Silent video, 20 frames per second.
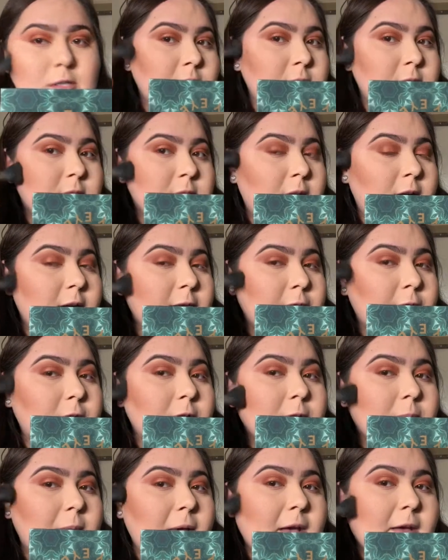And starting from
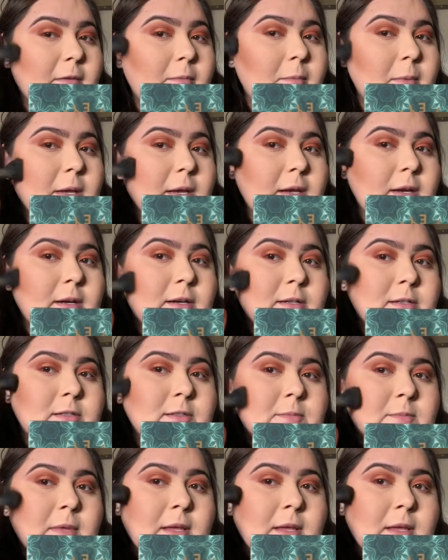the back of my ear and